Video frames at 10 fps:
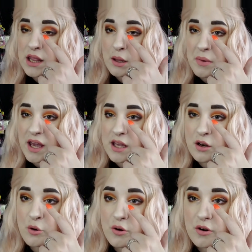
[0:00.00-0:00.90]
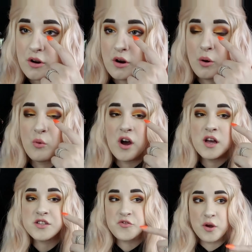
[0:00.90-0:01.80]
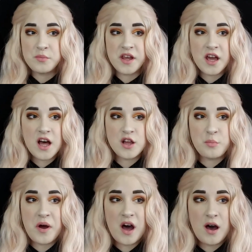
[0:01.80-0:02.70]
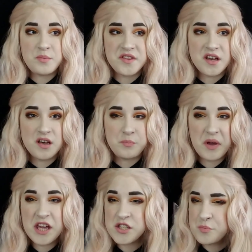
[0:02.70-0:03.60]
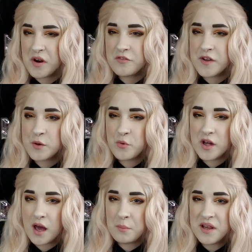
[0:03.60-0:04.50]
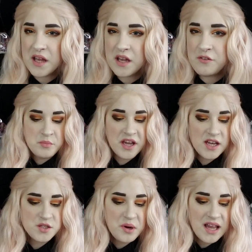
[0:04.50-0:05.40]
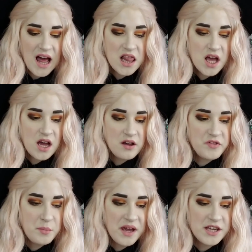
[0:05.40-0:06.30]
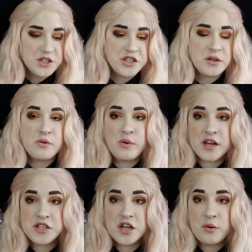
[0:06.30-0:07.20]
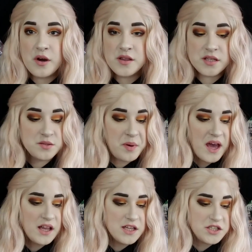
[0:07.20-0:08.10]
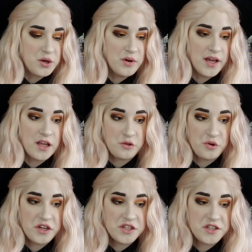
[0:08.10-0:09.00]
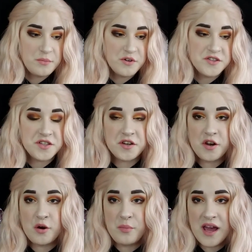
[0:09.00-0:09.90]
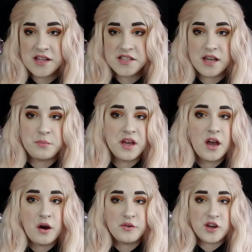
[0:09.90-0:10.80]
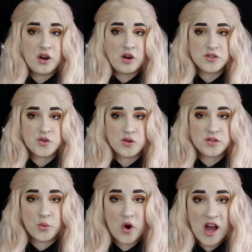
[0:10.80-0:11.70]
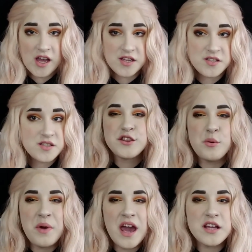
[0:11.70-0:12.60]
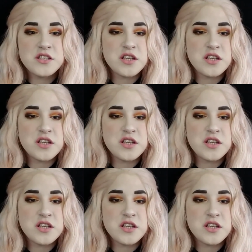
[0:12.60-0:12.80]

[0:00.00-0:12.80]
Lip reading: then my end corner was from the ColourPop, the Peach Perfect one, I believe. Because while I love the matte to shimmer ratio on these palettes, you only get 3 shimmers, and you know mattes get me going in all sorts of ways. The mattes,